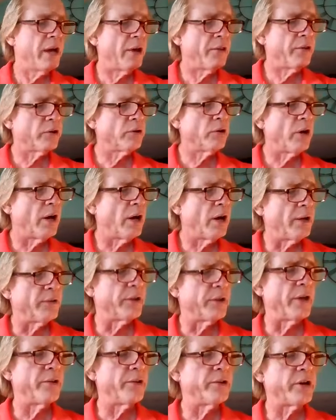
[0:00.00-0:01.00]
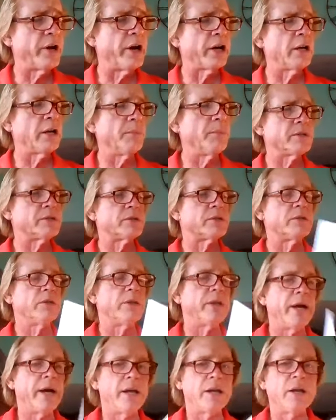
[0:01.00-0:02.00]
other documents
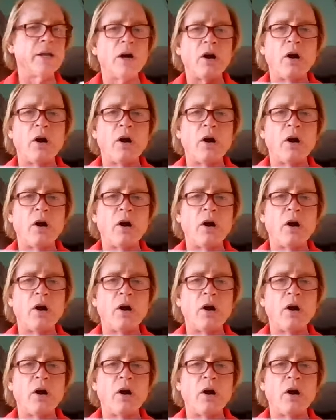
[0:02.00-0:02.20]
that